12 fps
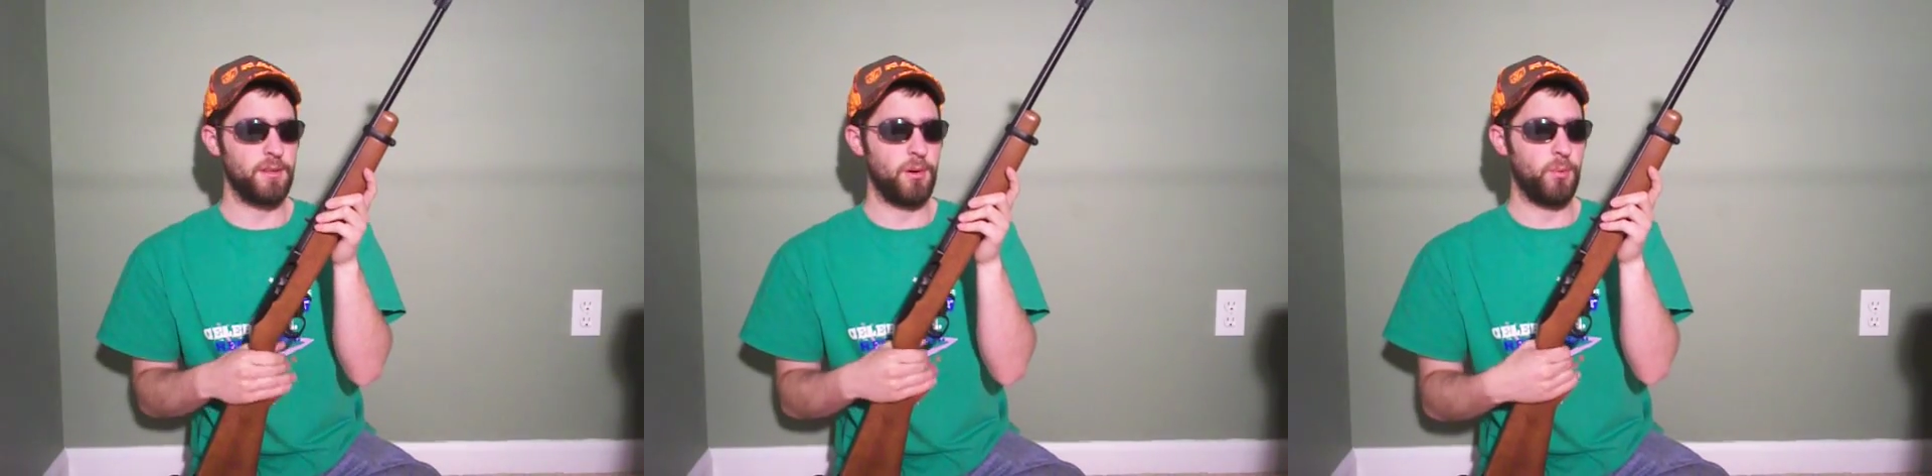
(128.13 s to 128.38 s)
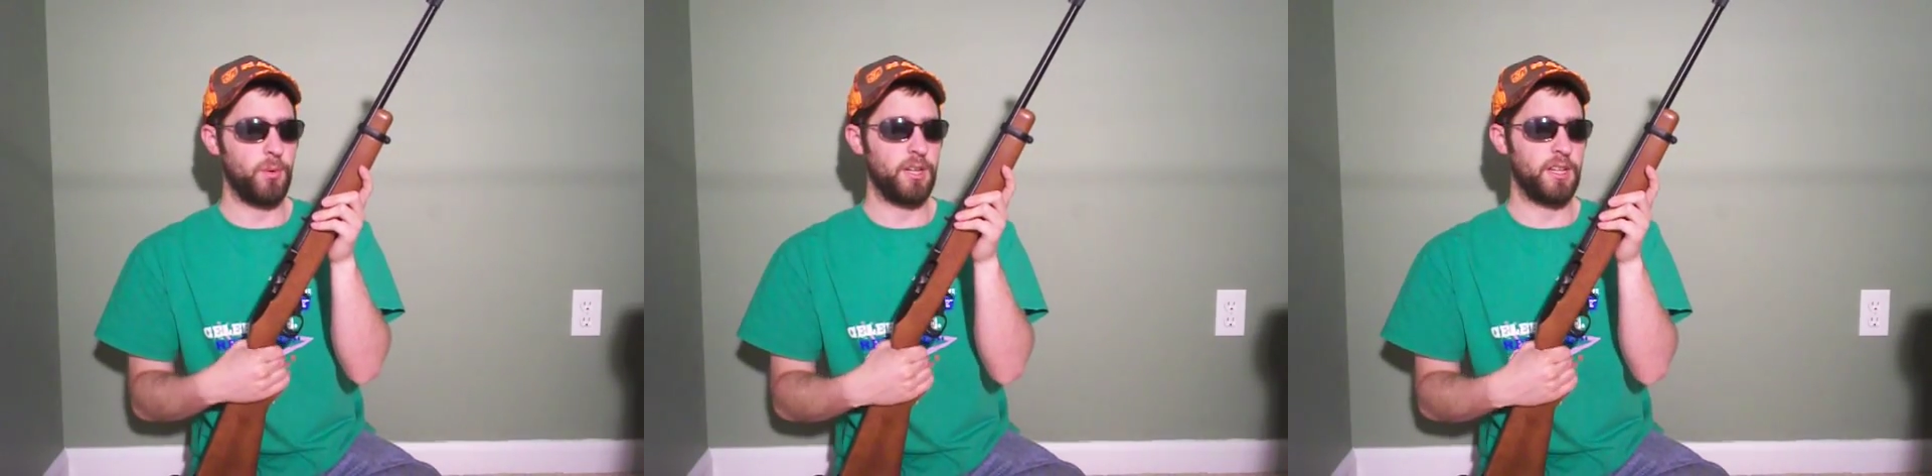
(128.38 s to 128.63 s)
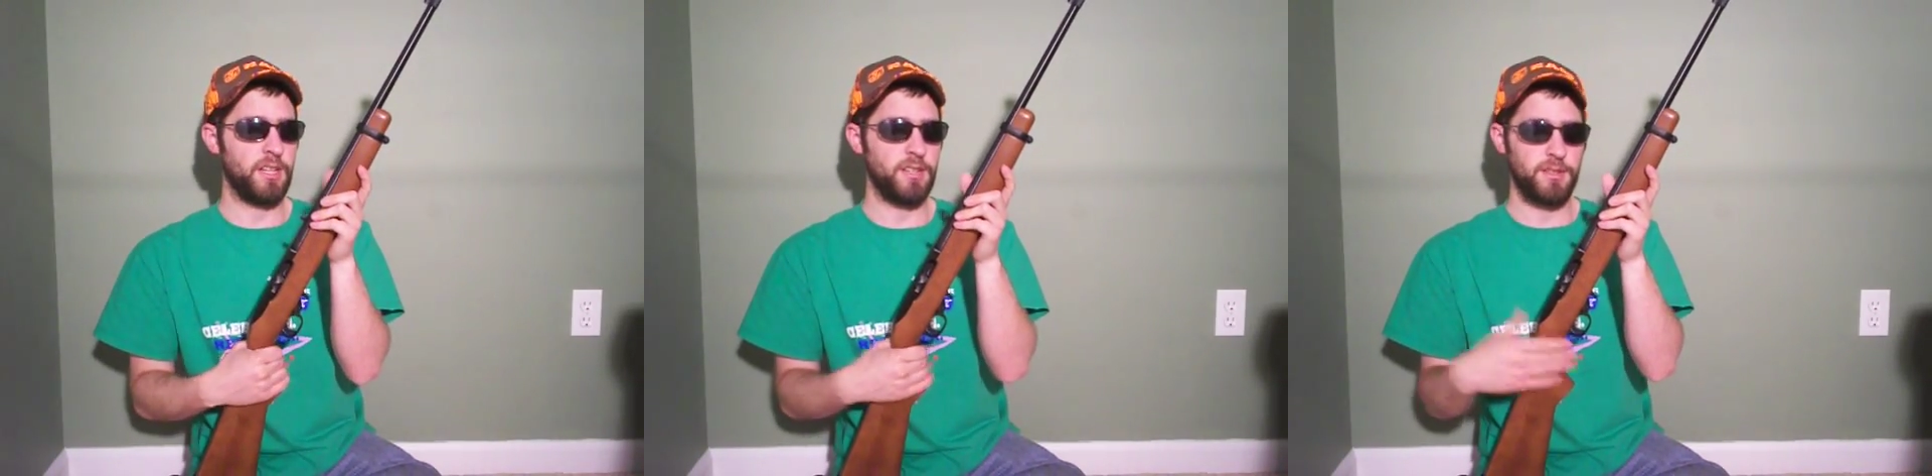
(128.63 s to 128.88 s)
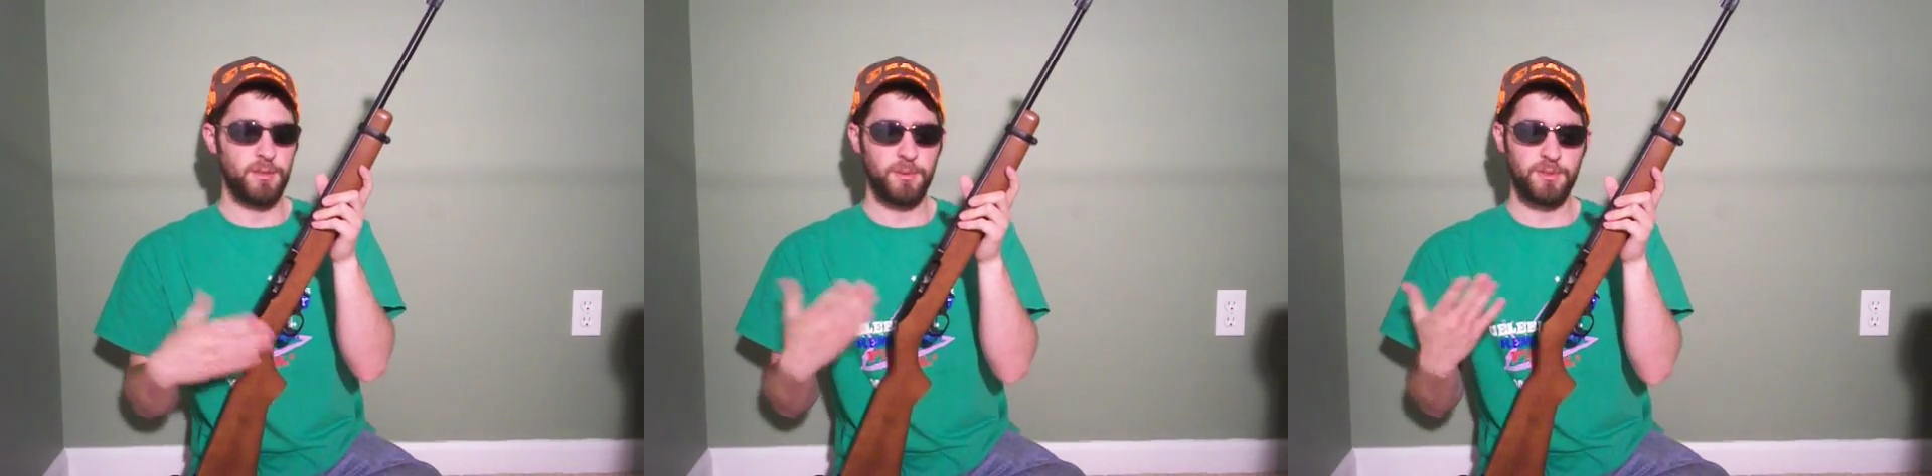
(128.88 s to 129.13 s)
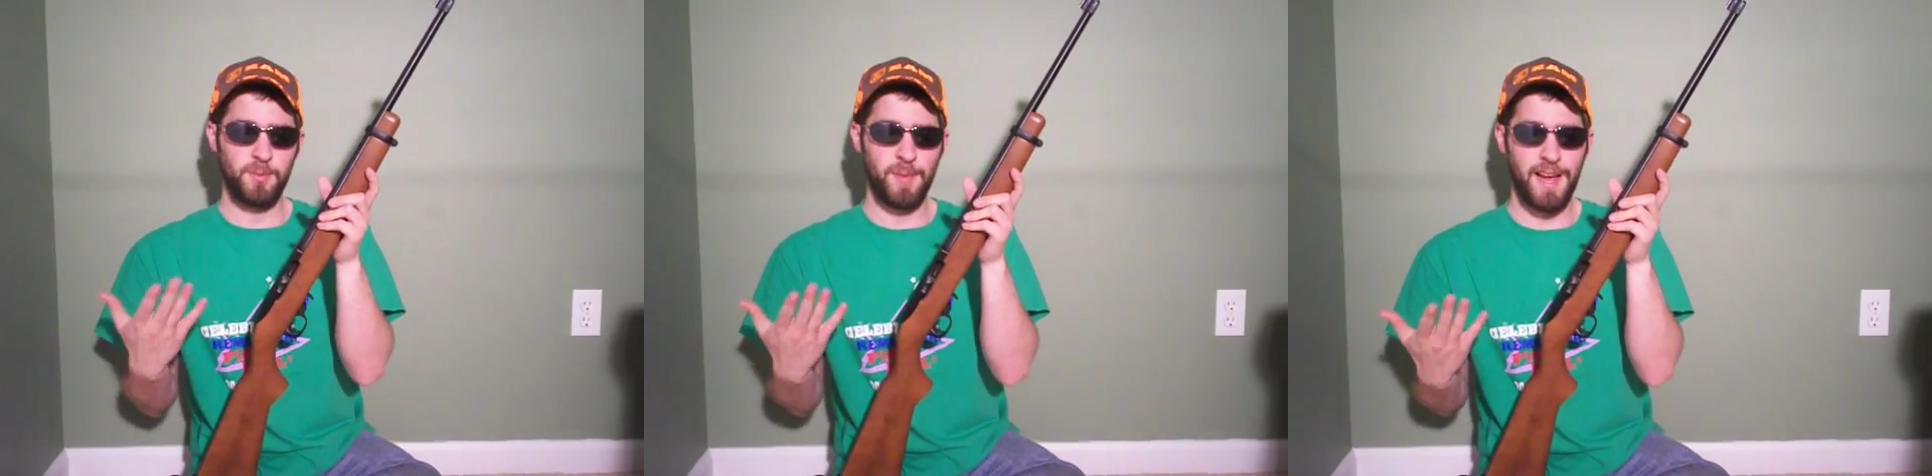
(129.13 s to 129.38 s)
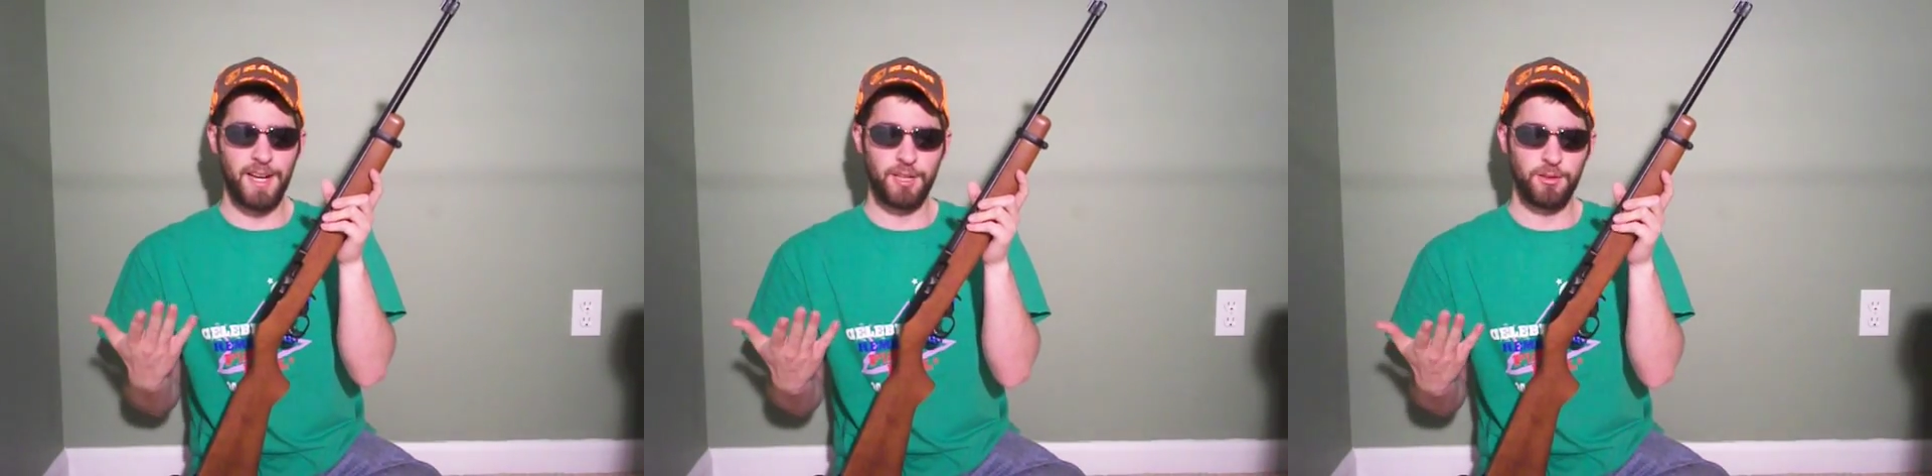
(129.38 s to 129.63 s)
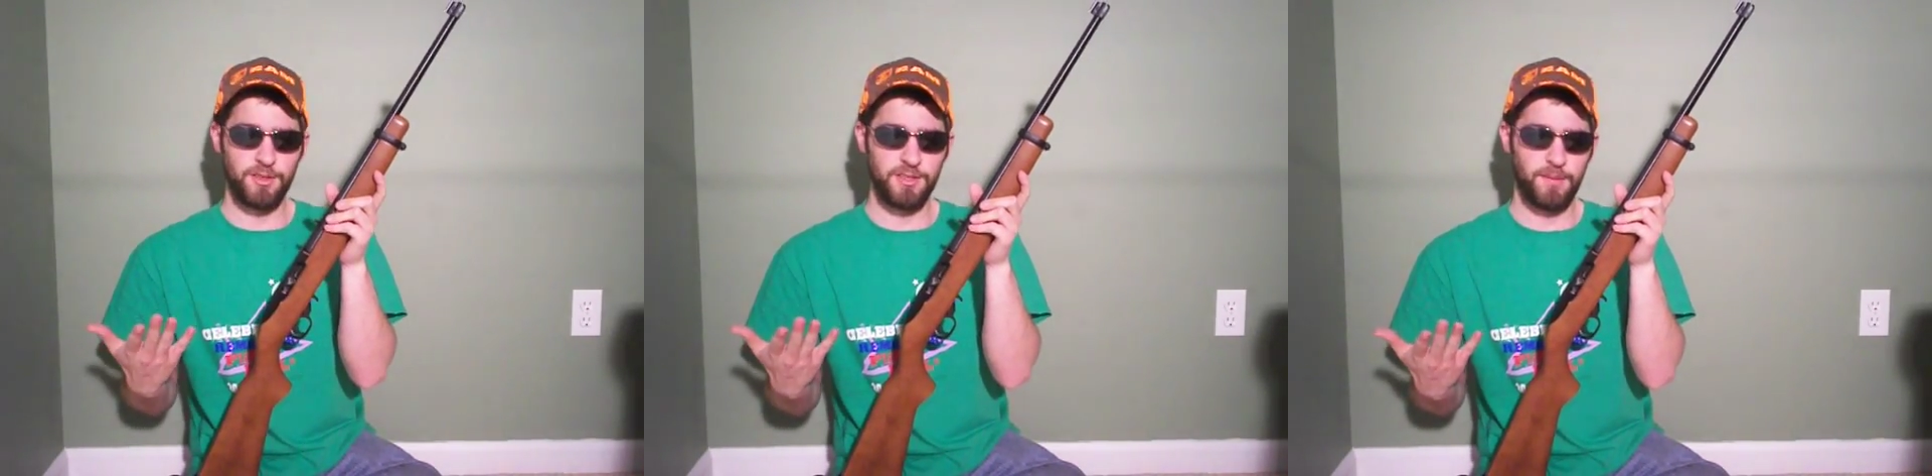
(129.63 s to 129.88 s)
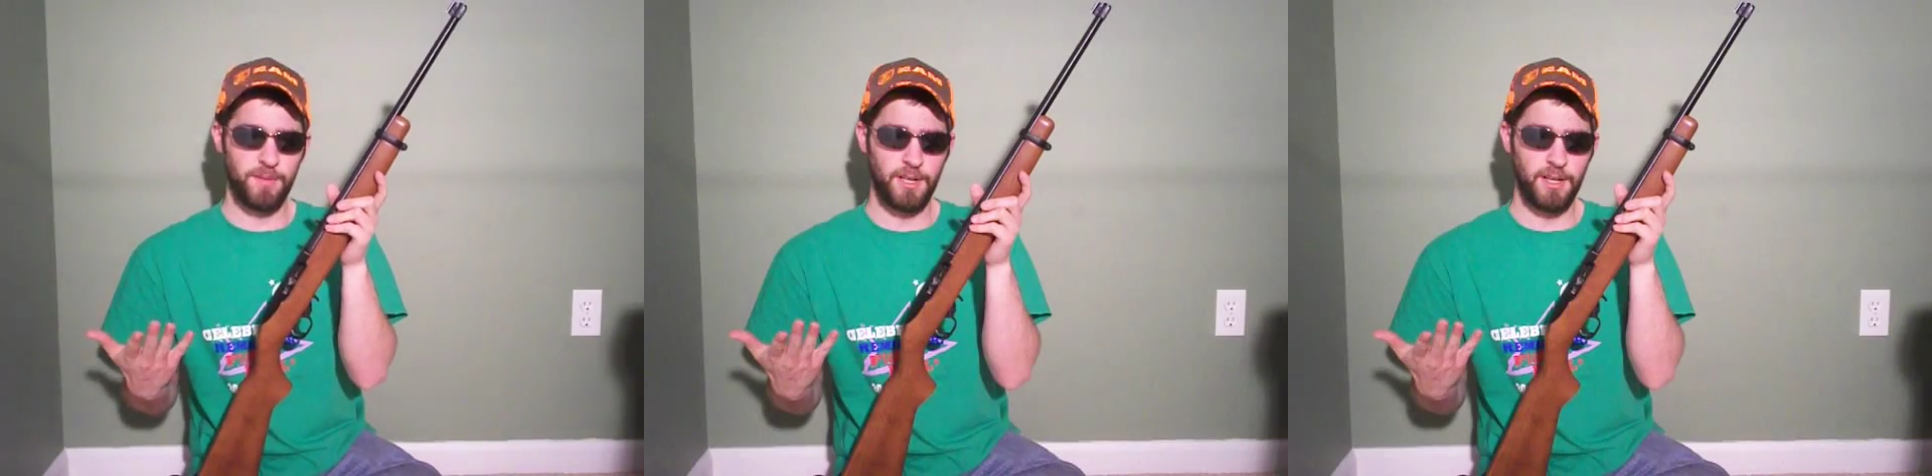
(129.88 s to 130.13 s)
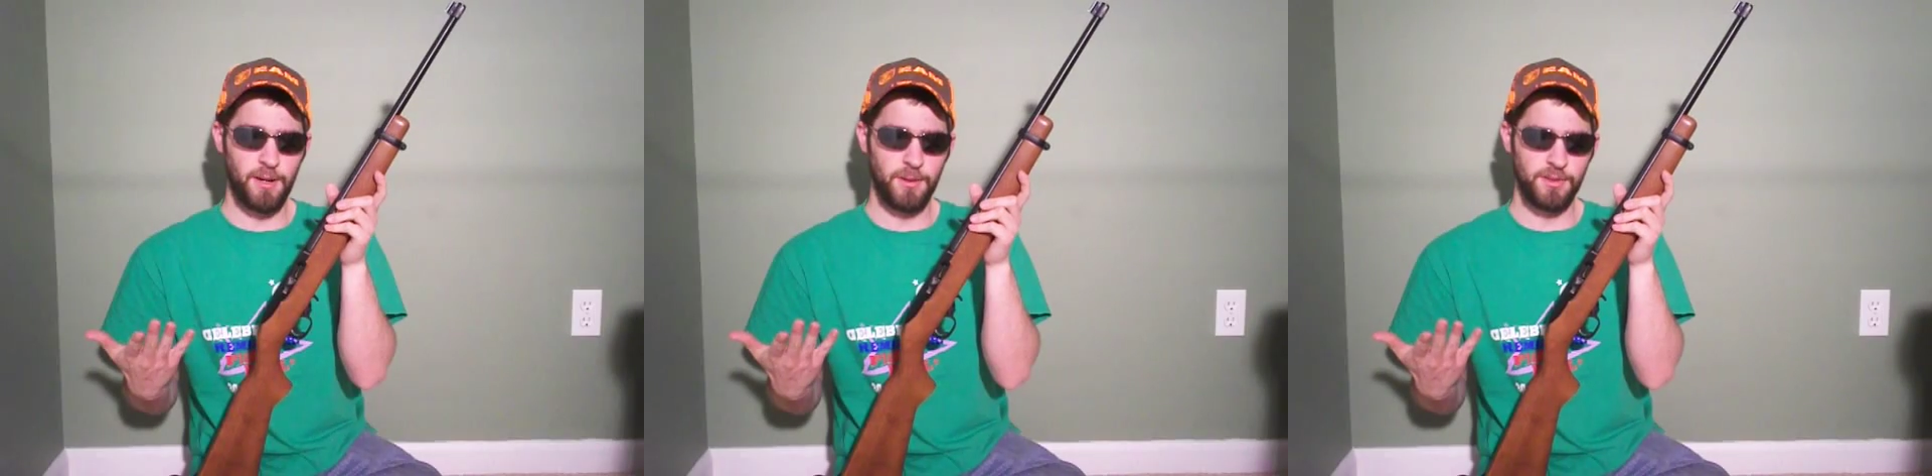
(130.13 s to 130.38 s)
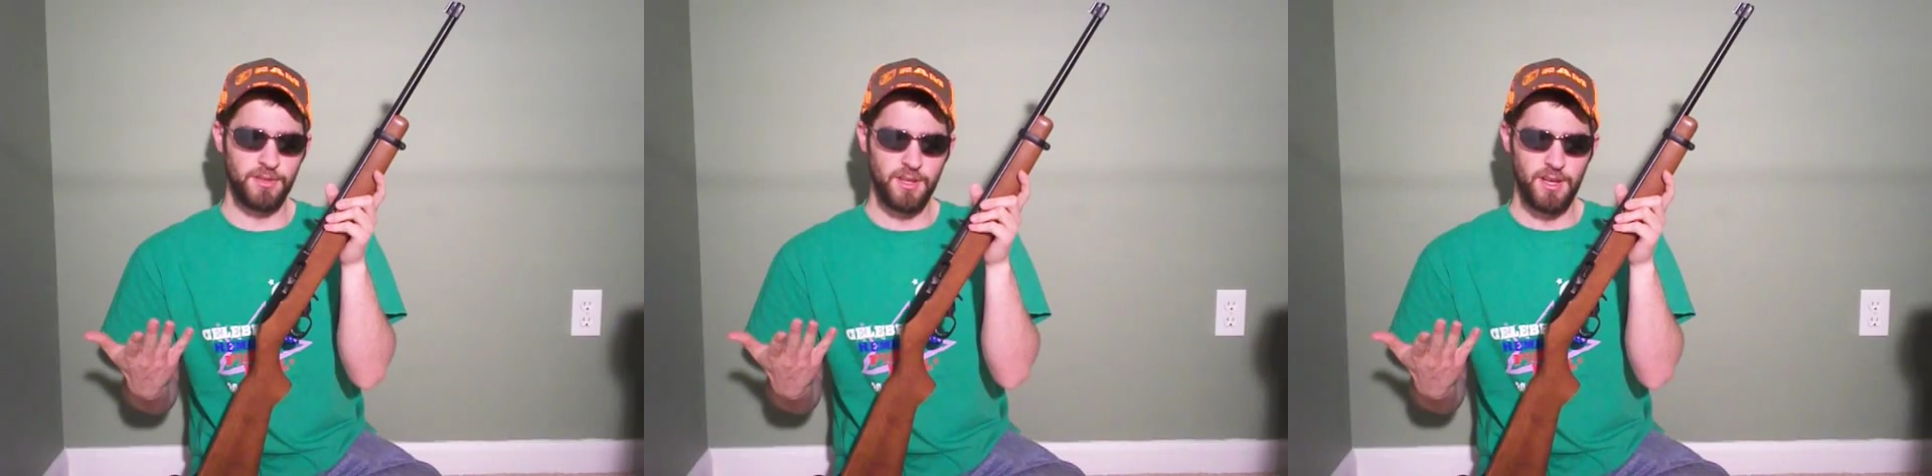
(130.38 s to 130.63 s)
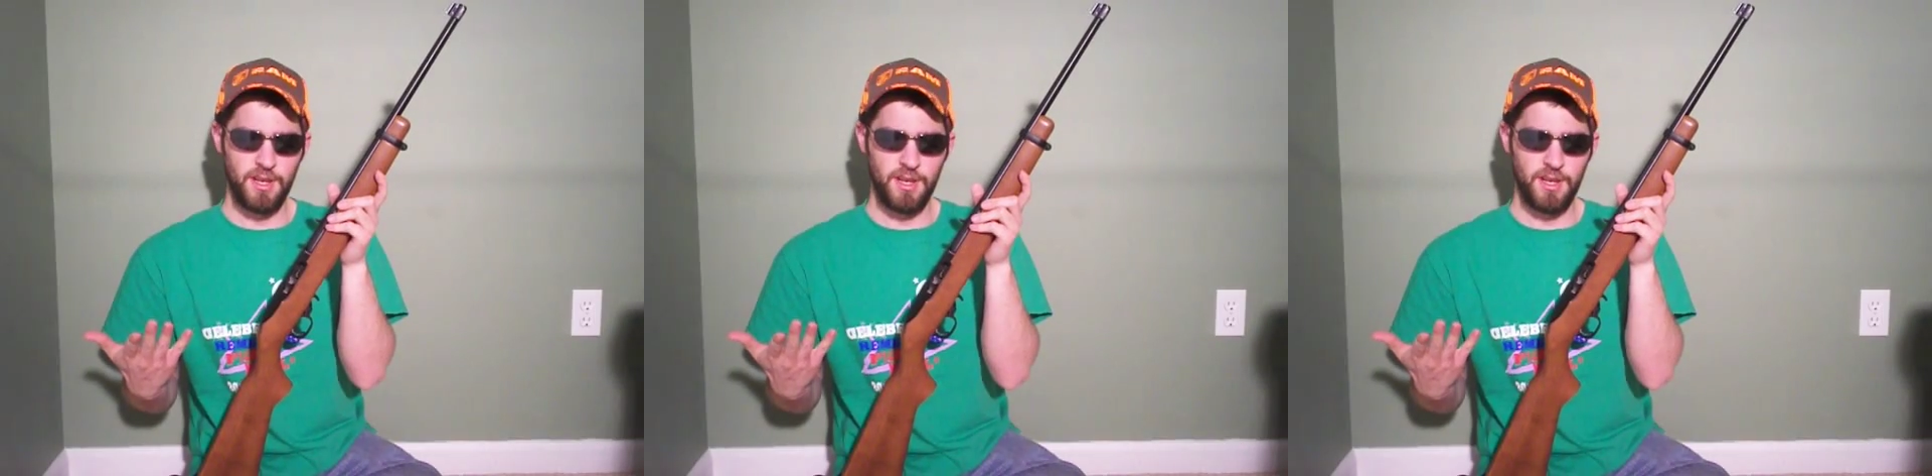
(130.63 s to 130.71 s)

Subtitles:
so we're going to do some accuracy videos